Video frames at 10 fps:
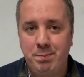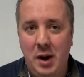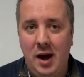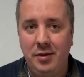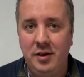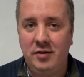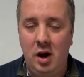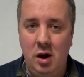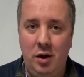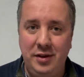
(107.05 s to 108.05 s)
But there's a
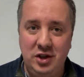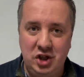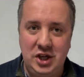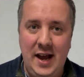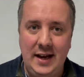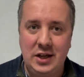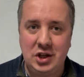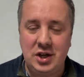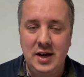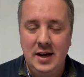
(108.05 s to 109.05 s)
lot that's
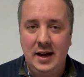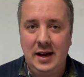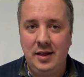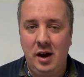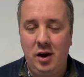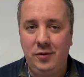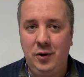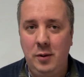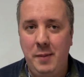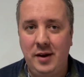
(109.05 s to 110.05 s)
changed in the last
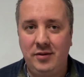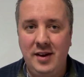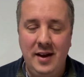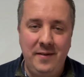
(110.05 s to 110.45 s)
few months.